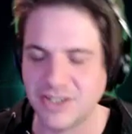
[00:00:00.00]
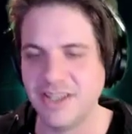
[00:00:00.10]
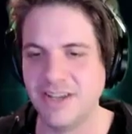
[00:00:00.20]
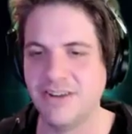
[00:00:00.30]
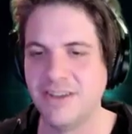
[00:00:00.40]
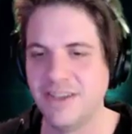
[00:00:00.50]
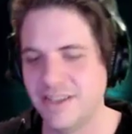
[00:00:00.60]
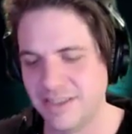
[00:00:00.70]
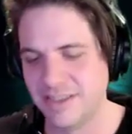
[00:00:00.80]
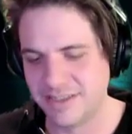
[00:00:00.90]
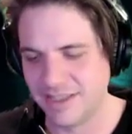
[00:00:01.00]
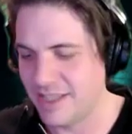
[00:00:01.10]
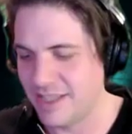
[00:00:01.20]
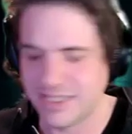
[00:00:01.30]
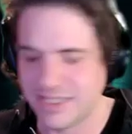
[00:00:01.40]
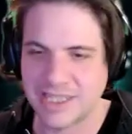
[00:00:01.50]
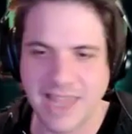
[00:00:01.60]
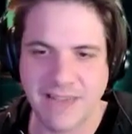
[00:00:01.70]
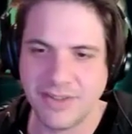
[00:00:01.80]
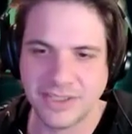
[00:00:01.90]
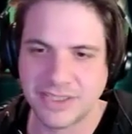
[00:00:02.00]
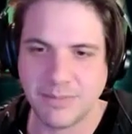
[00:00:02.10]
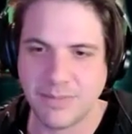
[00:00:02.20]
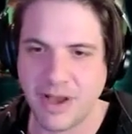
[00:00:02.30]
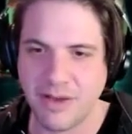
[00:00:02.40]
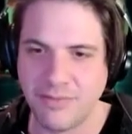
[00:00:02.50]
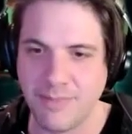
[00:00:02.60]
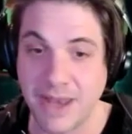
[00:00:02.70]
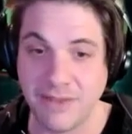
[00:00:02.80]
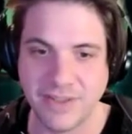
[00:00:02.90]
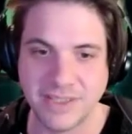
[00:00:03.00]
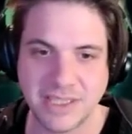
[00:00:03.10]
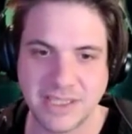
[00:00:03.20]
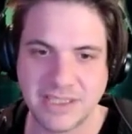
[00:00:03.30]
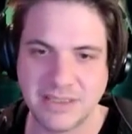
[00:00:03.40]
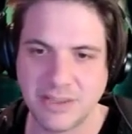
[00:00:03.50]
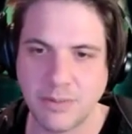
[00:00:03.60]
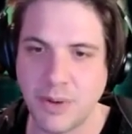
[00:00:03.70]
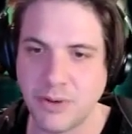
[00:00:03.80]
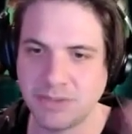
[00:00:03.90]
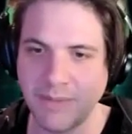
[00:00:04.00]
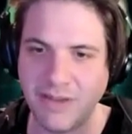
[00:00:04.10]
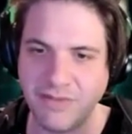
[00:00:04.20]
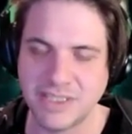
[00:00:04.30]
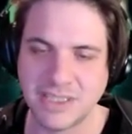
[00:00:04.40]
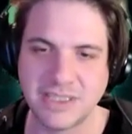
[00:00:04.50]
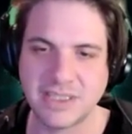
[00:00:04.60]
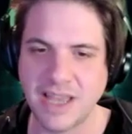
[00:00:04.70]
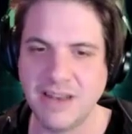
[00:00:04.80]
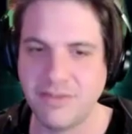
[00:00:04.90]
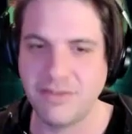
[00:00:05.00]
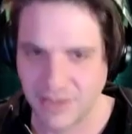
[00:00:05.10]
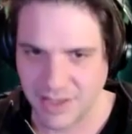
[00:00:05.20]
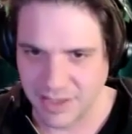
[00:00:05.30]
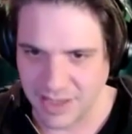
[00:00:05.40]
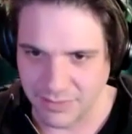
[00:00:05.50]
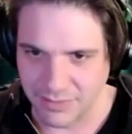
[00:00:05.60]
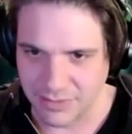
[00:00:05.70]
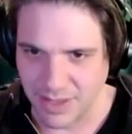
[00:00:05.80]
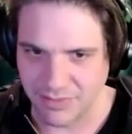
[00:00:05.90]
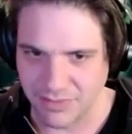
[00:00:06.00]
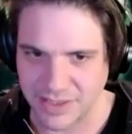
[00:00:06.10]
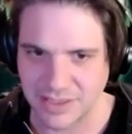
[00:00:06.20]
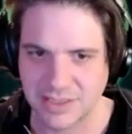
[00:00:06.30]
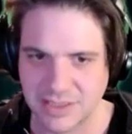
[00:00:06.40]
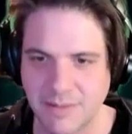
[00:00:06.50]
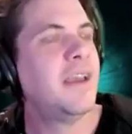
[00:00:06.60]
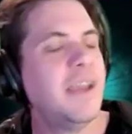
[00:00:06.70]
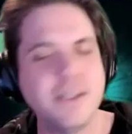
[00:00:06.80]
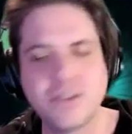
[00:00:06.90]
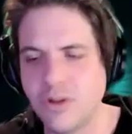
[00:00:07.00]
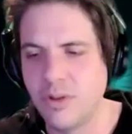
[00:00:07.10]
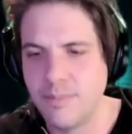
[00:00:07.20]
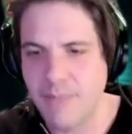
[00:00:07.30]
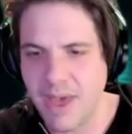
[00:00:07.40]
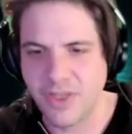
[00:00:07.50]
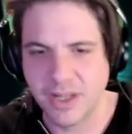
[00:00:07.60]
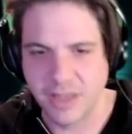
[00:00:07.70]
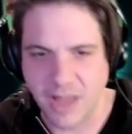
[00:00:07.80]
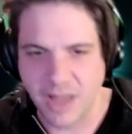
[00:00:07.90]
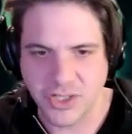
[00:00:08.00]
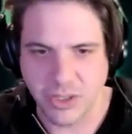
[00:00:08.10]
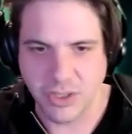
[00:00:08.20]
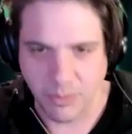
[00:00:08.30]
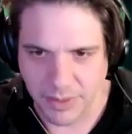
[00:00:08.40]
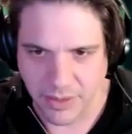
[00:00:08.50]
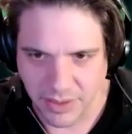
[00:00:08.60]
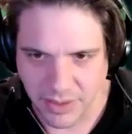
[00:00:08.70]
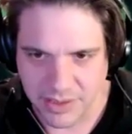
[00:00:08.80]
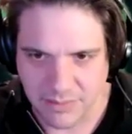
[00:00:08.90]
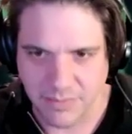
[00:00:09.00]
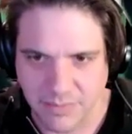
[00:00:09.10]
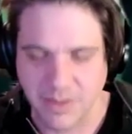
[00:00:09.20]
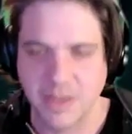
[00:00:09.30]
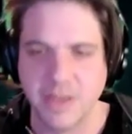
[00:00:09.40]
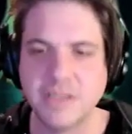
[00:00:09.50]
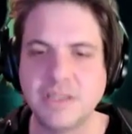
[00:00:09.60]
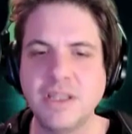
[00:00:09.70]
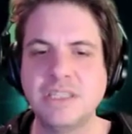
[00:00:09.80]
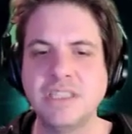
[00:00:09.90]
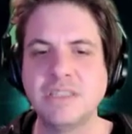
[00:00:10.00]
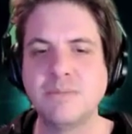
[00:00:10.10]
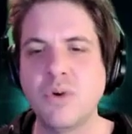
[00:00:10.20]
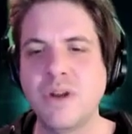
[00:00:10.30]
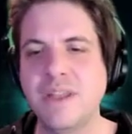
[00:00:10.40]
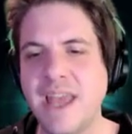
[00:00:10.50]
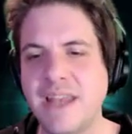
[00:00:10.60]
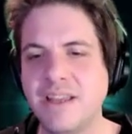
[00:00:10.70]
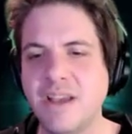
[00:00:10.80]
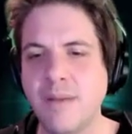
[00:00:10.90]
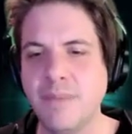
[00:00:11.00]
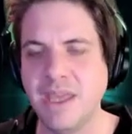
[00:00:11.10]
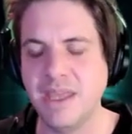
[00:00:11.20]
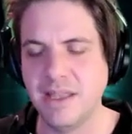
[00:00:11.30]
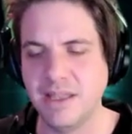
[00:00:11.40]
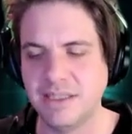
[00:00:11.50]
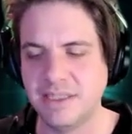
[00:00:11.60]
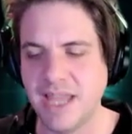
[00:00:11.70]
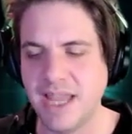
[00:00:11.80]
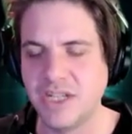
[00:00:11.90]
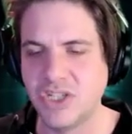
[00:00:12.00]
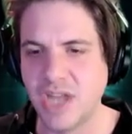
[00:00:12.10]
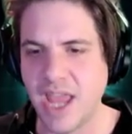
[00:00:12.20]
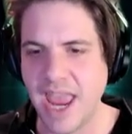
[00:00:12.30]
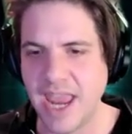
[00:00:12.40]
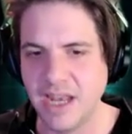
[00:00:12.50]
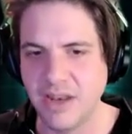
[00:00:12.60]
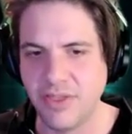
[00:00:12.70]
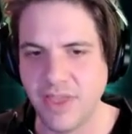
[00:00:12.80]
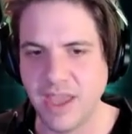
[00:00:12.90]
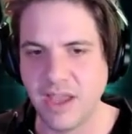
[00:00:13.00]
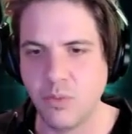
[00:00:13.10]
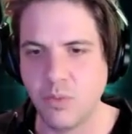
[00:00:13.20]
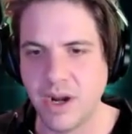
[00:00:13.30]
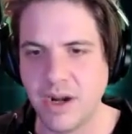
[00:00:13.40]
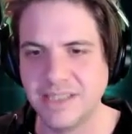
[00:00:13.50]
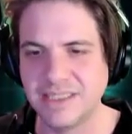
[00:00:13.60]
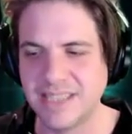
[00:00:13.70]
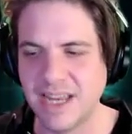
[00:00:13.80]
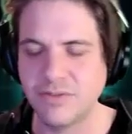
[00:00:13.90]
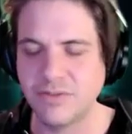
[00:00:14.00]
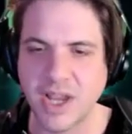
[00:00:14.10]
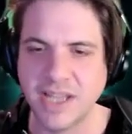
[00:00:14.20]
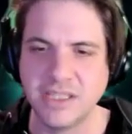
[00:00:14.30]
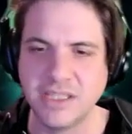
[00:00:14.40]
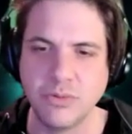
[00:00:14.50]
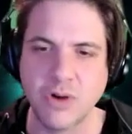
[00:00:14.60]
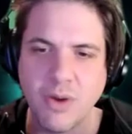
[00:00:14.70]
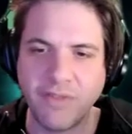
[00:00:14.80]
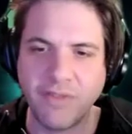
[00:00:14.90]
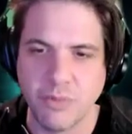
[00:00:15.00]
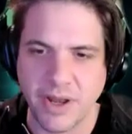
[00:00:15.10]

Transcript: It's just levels of metaphysics. So post-metaphysics is kind of levels of metaphysics. Integral methodological pluralism. So this is more in that gummy stage 8 thing, where instead of trying to grow everyone